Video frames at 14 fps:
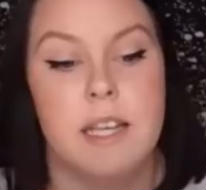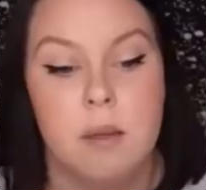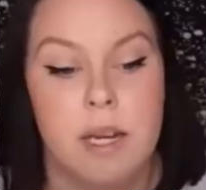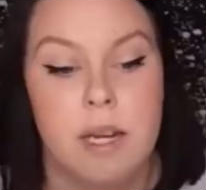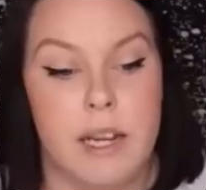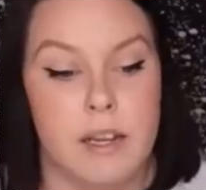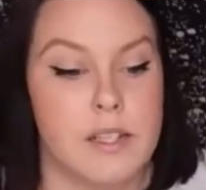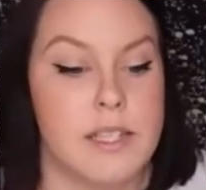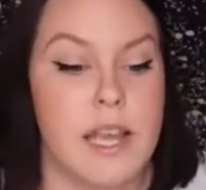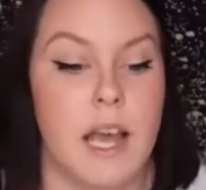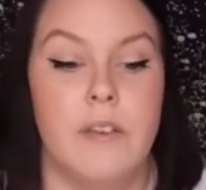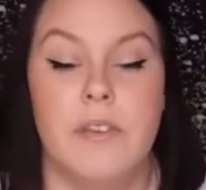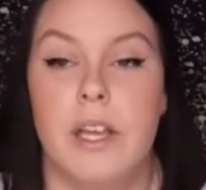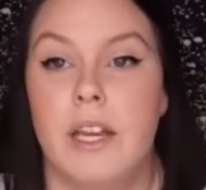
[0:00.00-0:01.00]
Anybody else
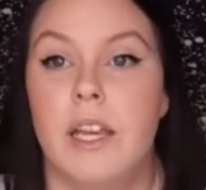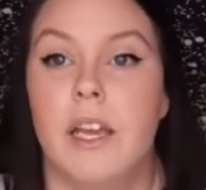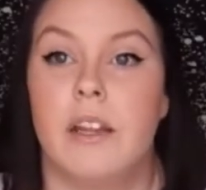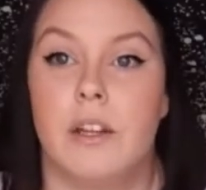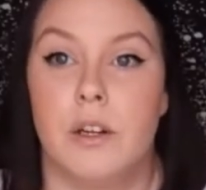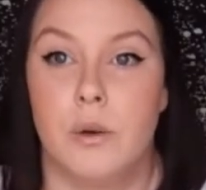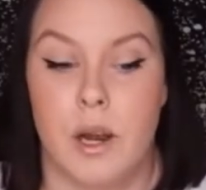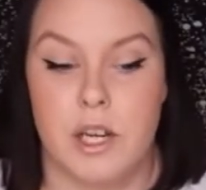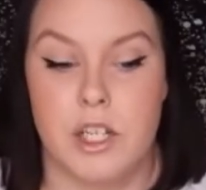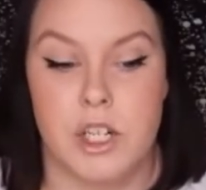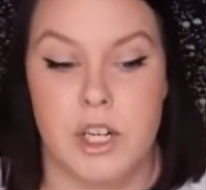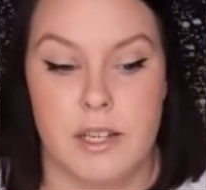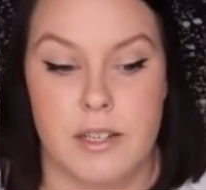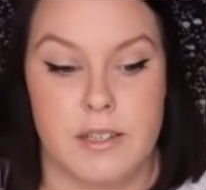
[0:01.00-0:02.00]
have any other
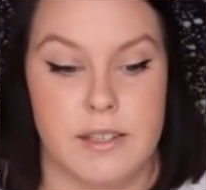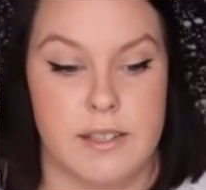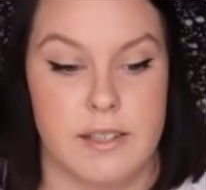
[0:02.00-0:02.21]
questions?